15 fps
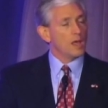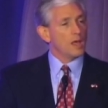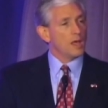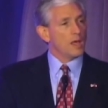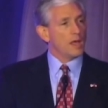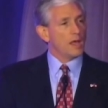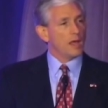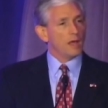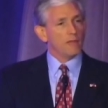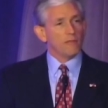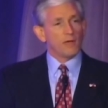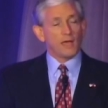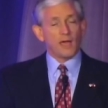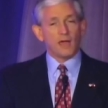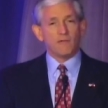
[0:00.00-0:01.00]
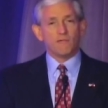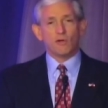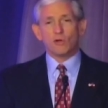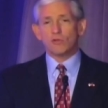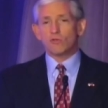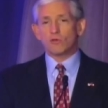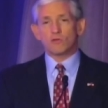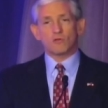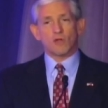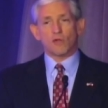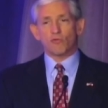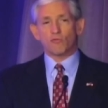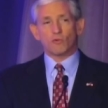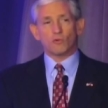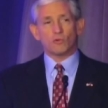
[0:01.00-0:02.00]
and they had very
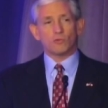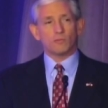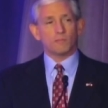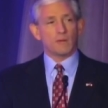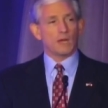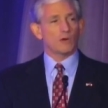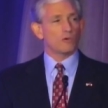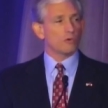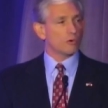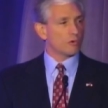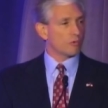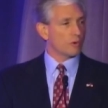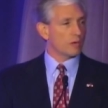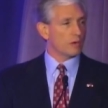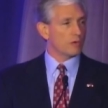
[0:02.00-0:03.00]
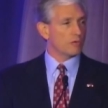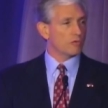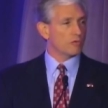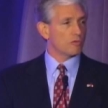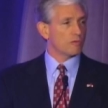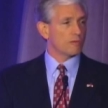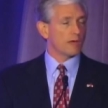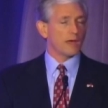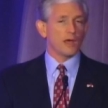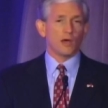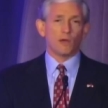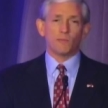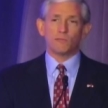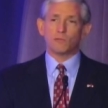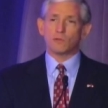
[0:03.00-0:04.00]
successful medical careers. They
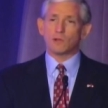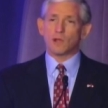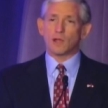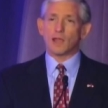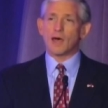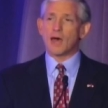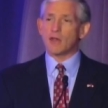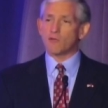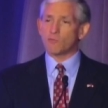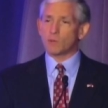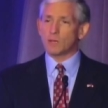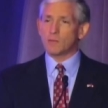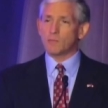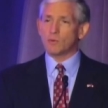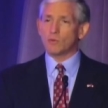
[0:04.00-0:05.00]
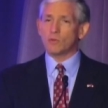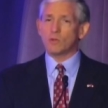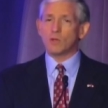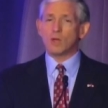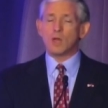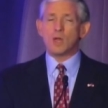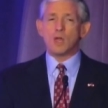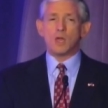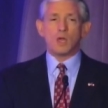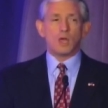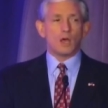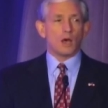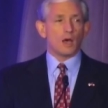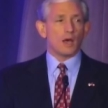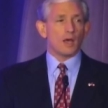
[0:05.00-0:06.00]
helped a lot of people,
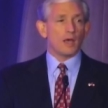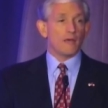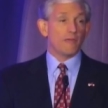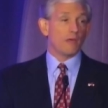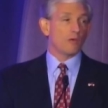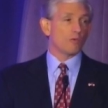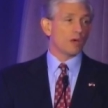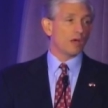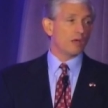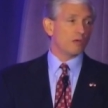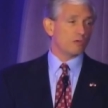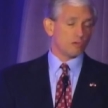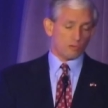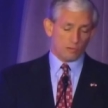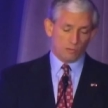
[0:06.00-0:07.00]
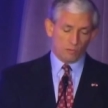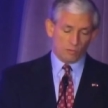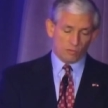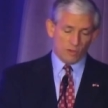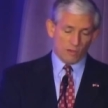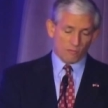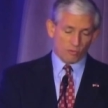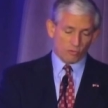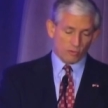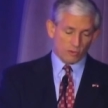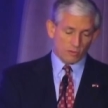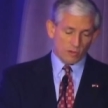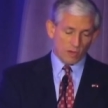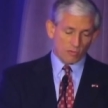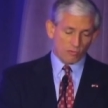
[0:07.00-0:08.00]
uh, and they raised several
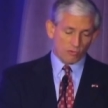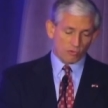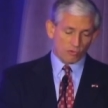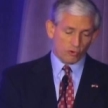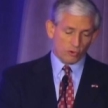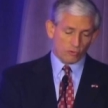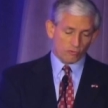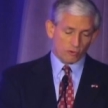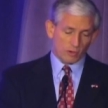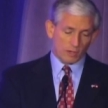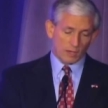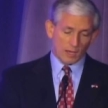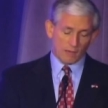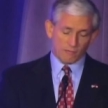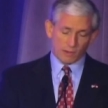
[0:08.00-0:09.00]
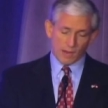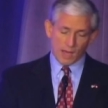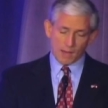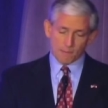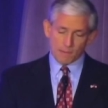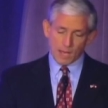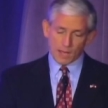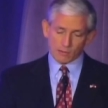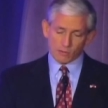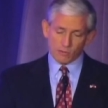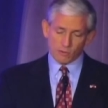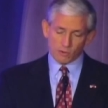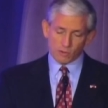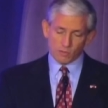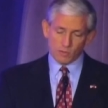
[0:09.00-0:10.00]
successful children and gave a lot back to
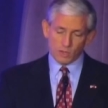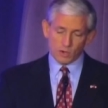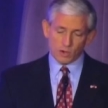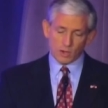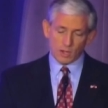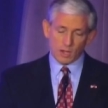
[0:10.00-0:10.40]
their community.